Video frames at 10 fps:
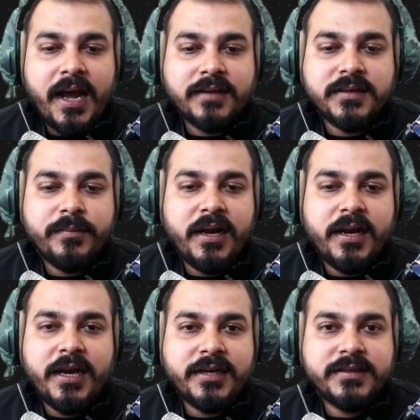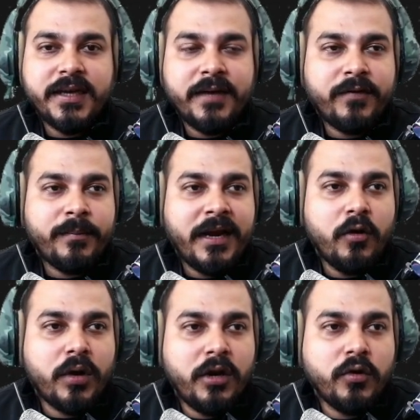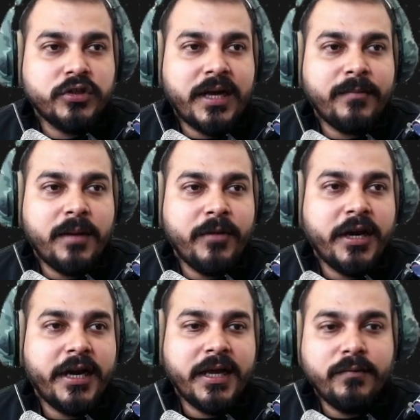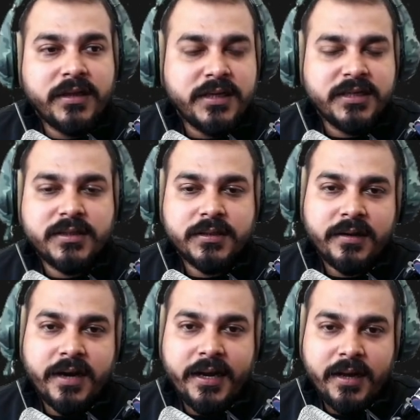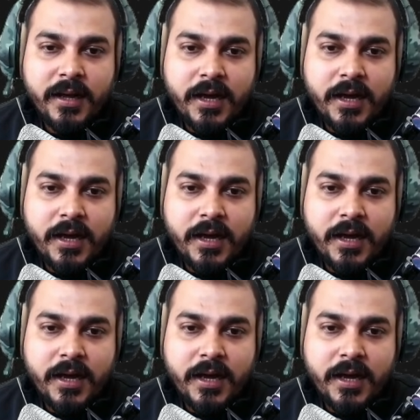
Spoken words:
And similarly, let's say from my local host I'm communicating with this, right?